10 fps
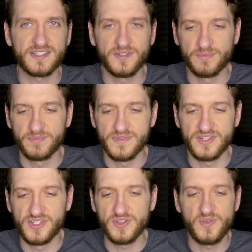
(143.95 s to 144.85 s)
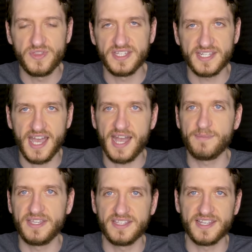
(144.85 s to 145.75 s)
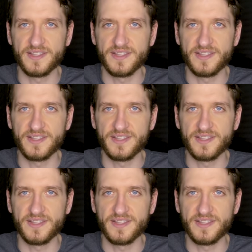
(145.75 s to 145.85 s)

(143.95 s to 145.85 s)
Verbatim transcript: to do this hobby is